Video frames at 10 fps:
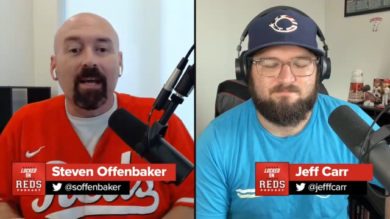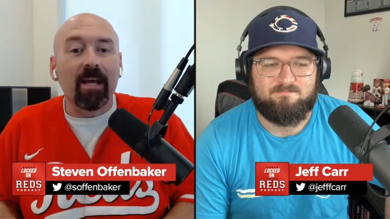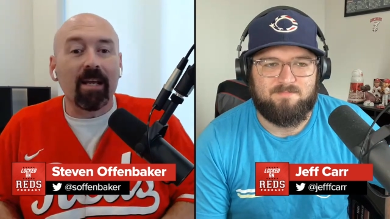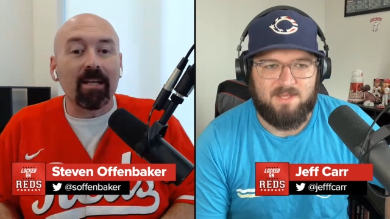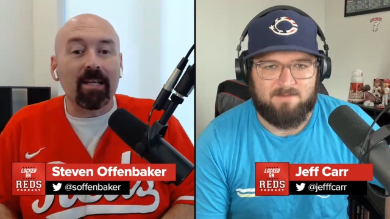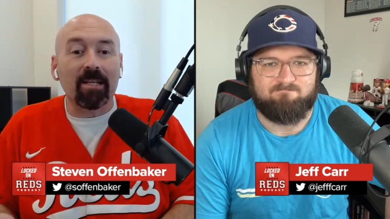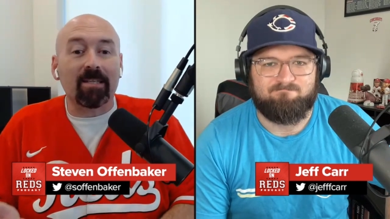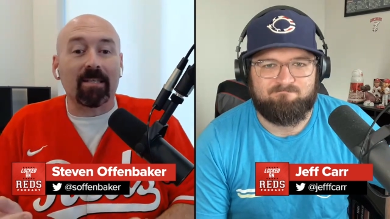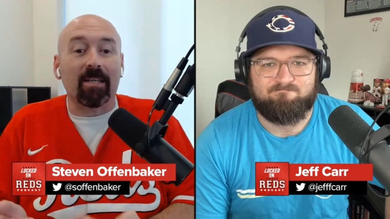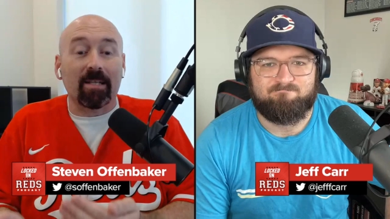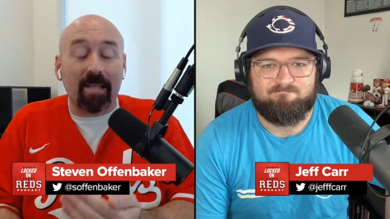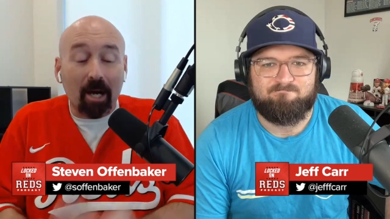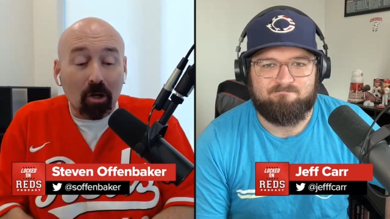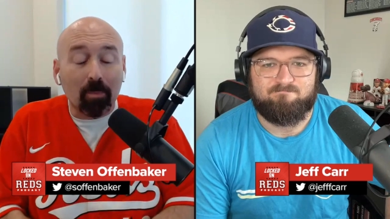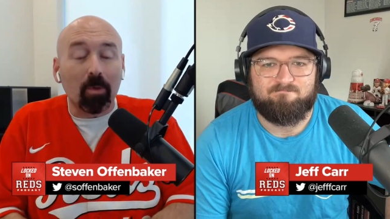Speaker 1: It, yeah. It's
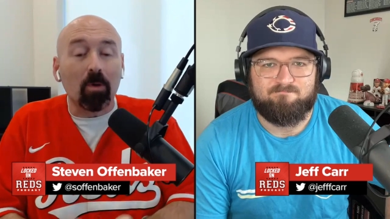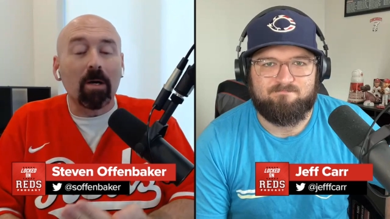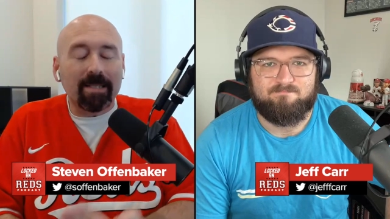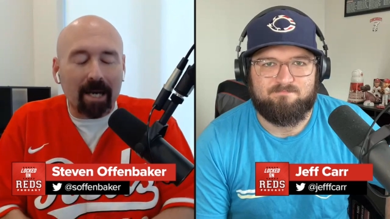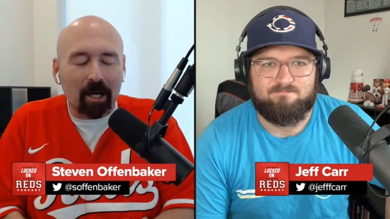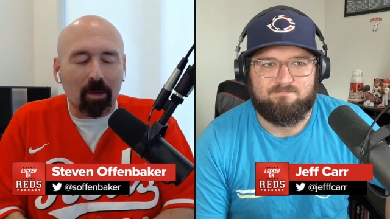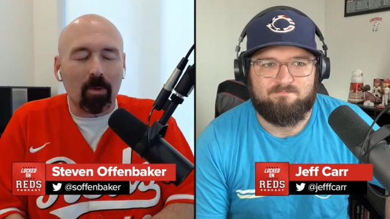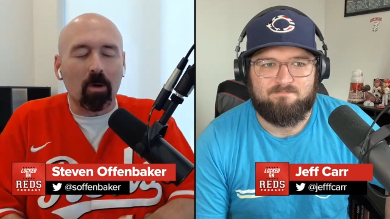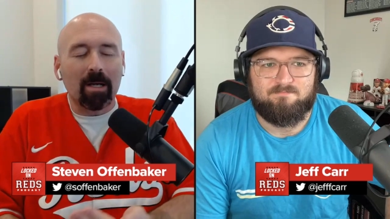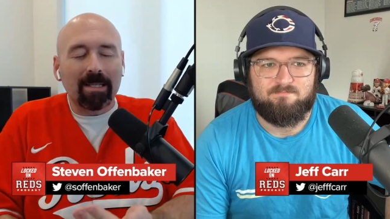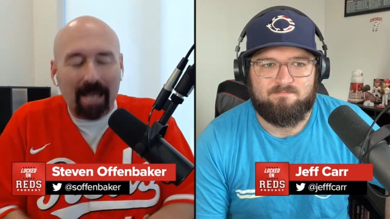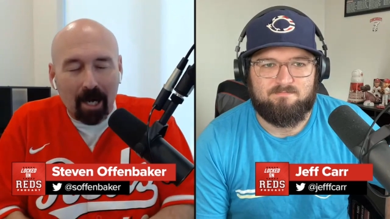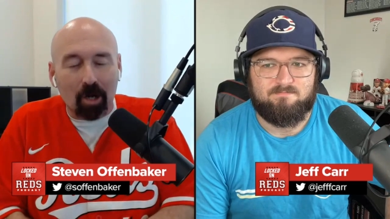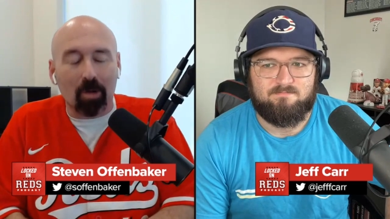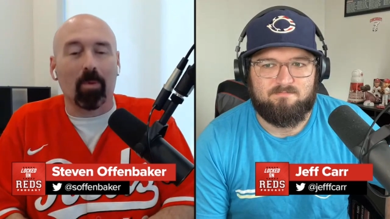terrible, terrible,
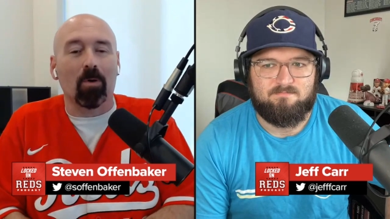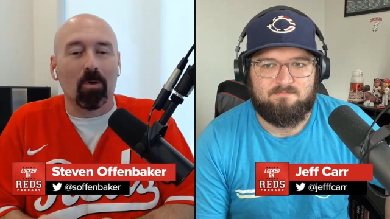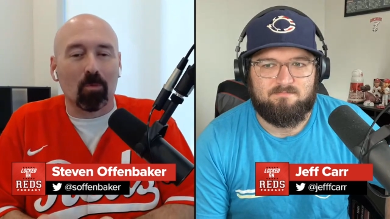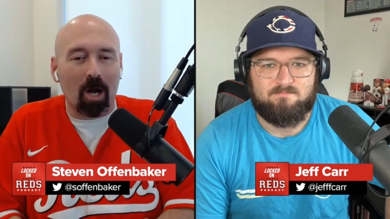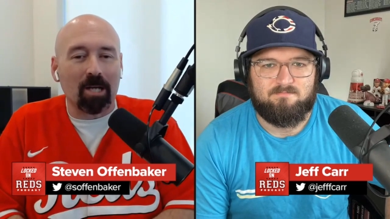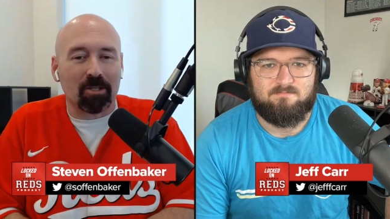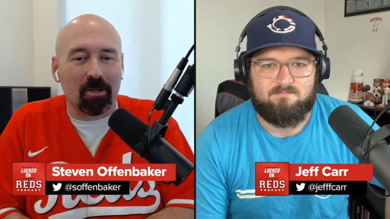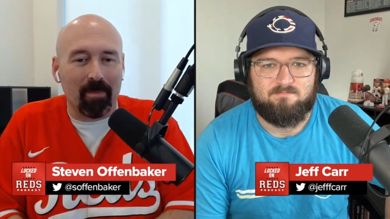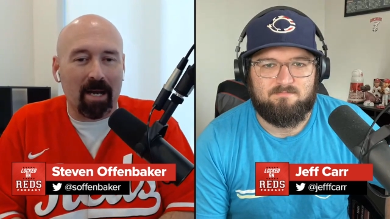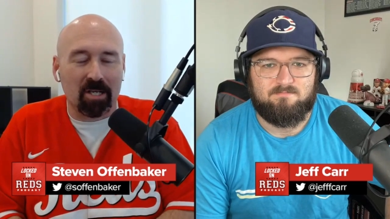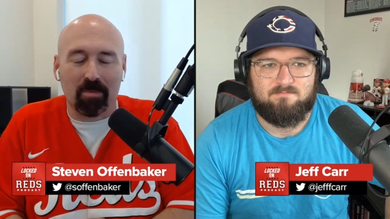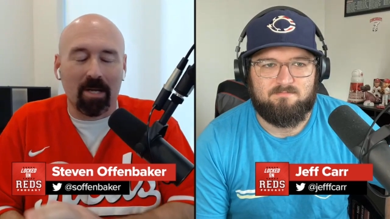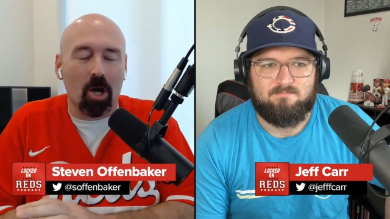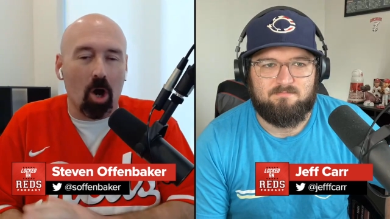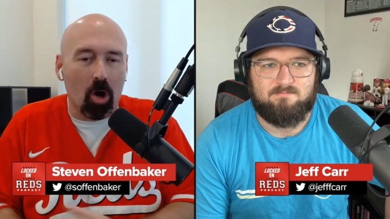terrible roster
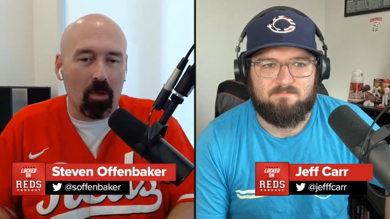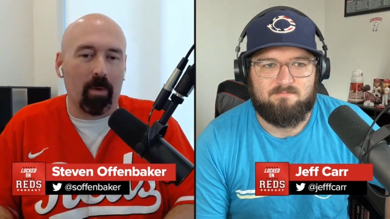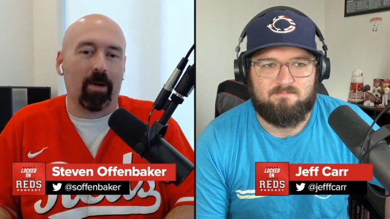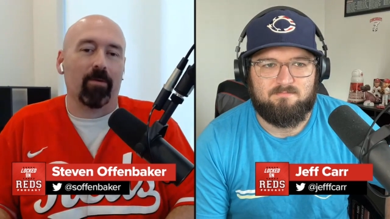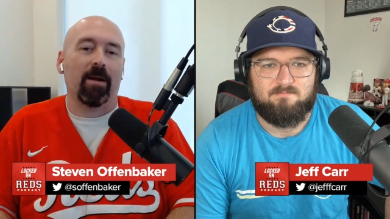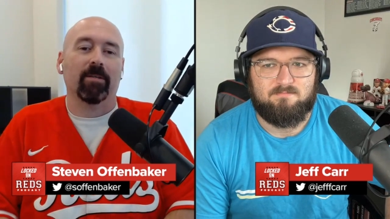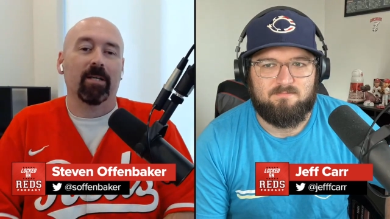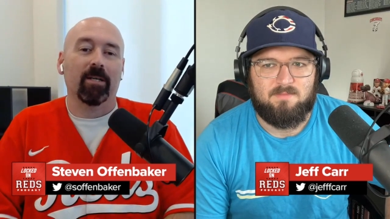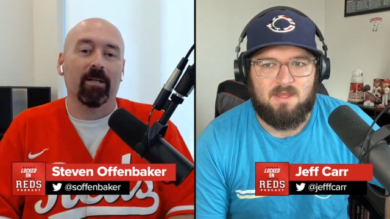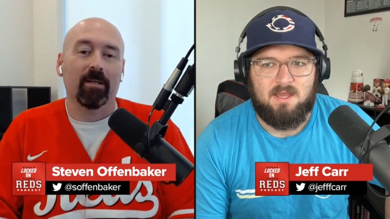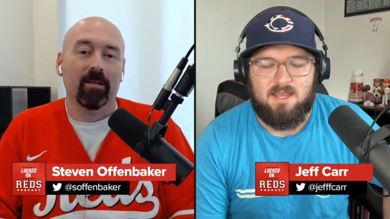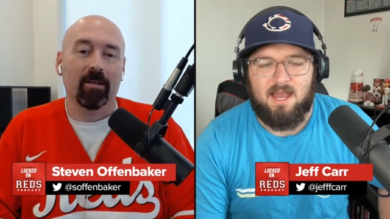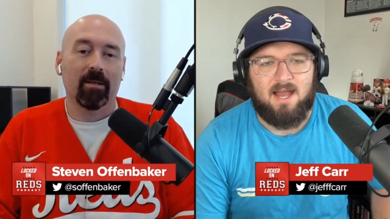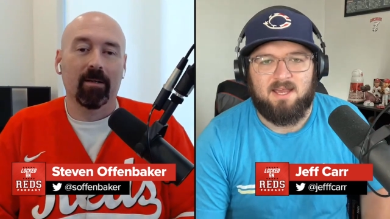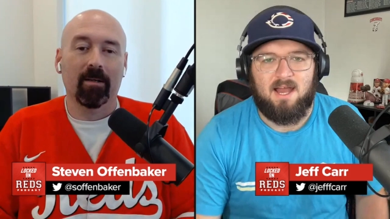management all the way around.
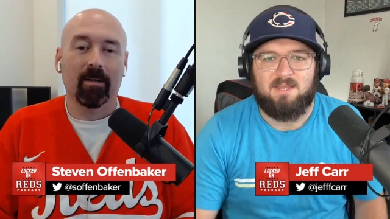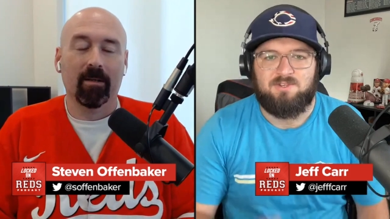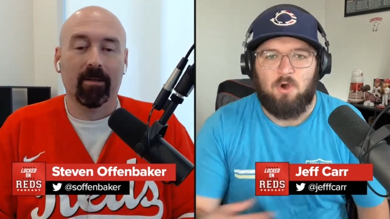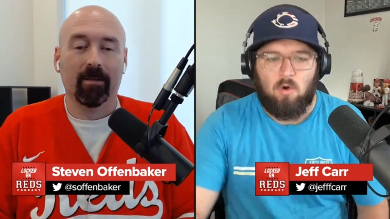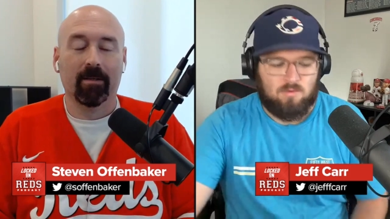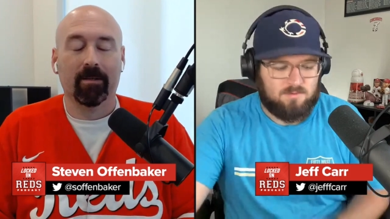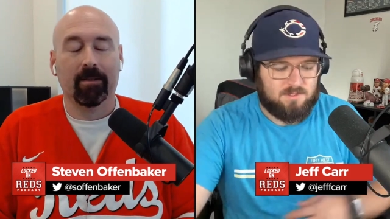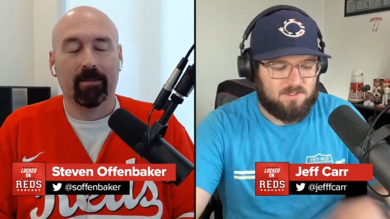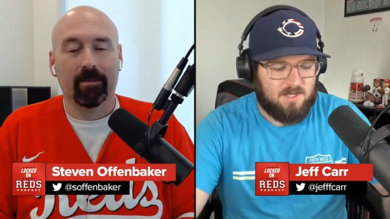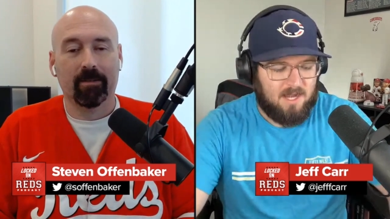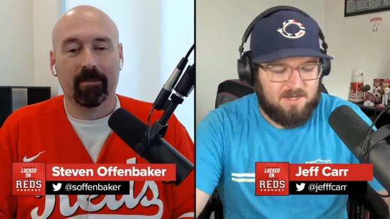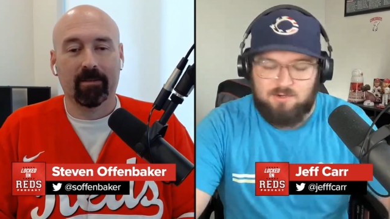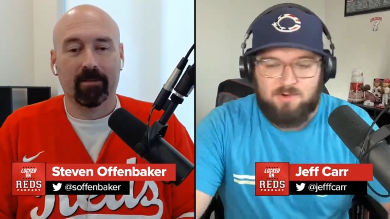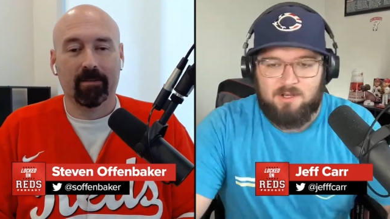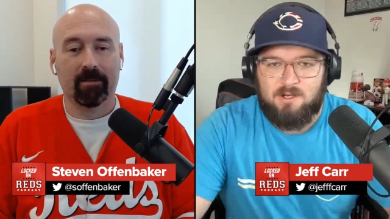
Speaker 2: Yeah, I, I don't... I
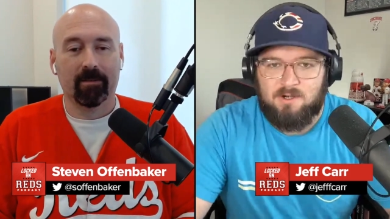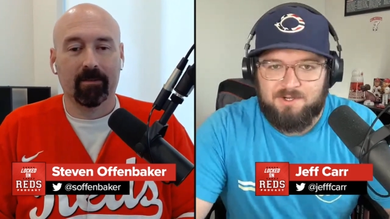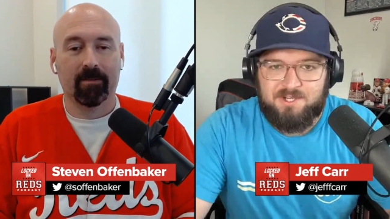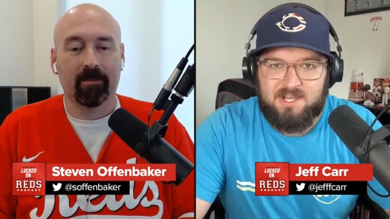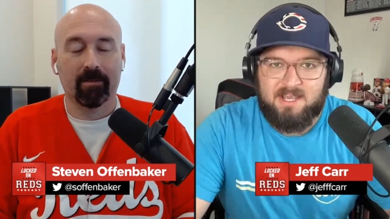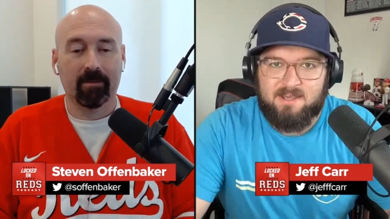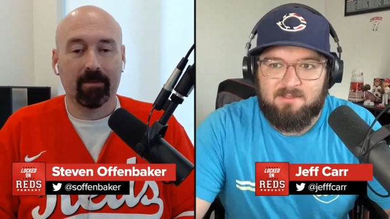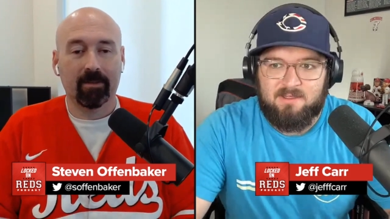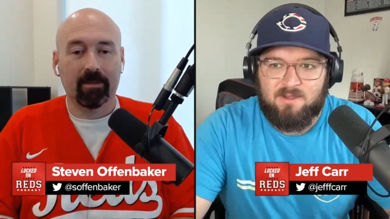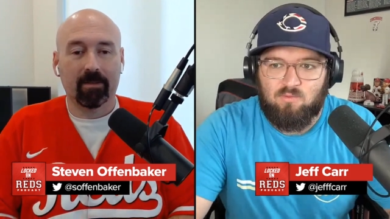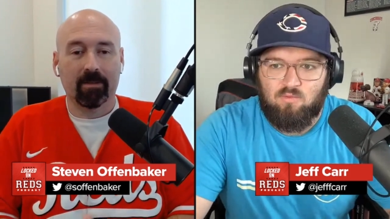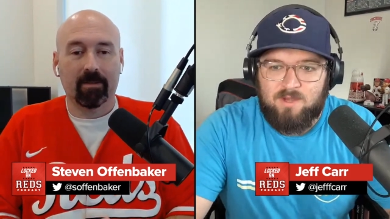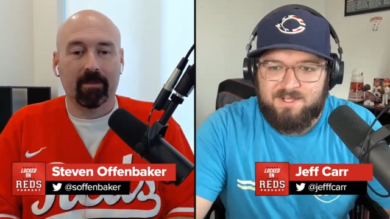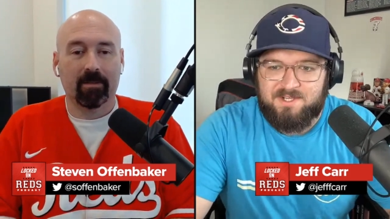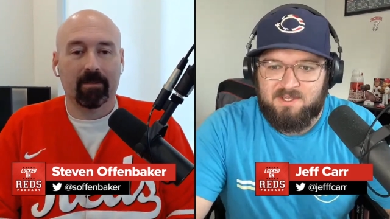do not understand the
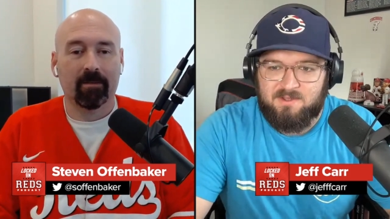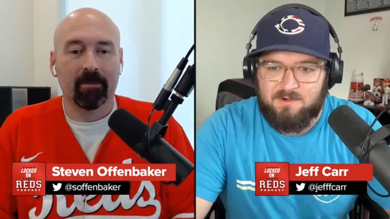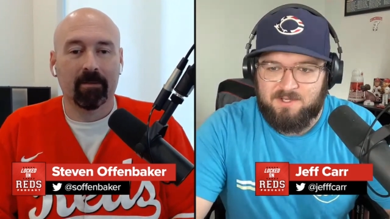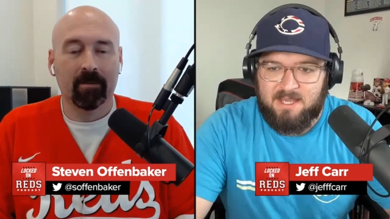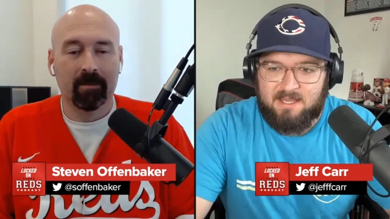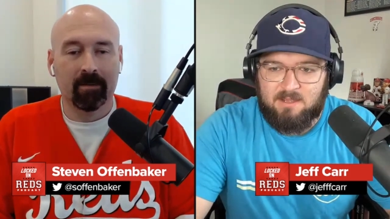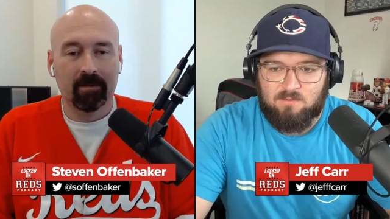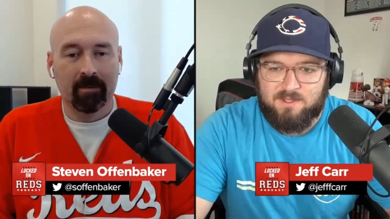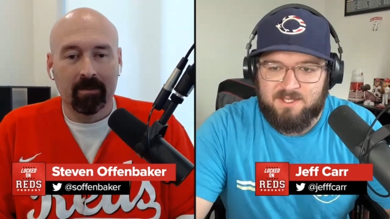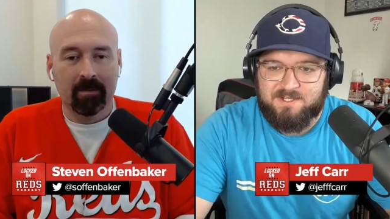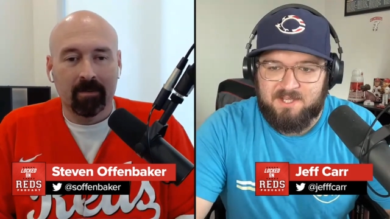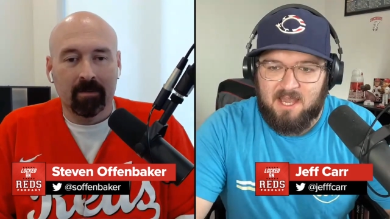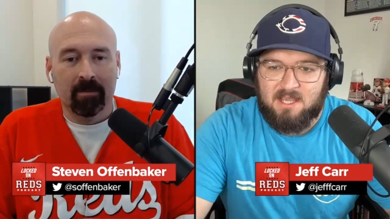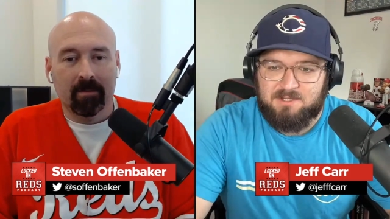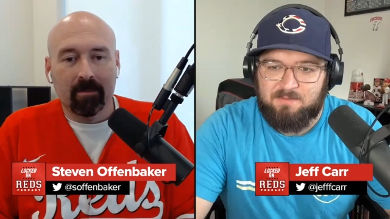risk that they're taking with these
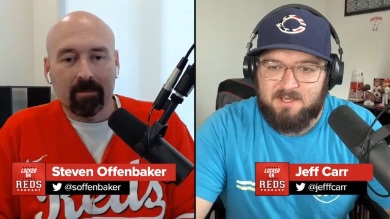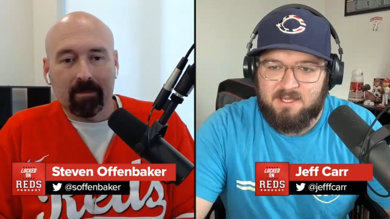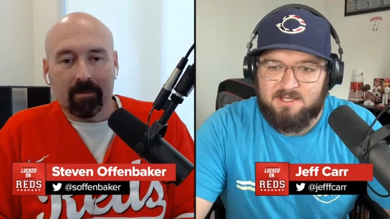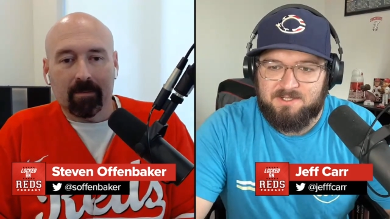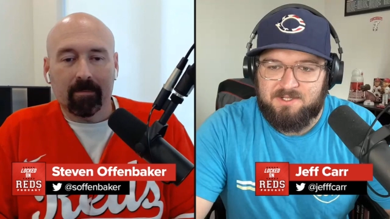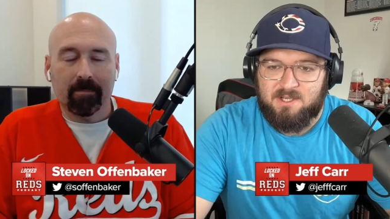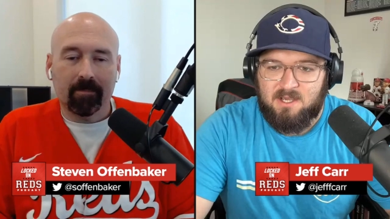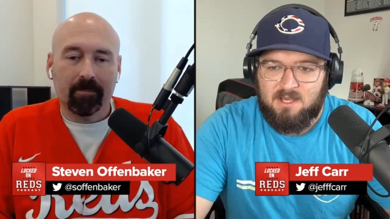guys because,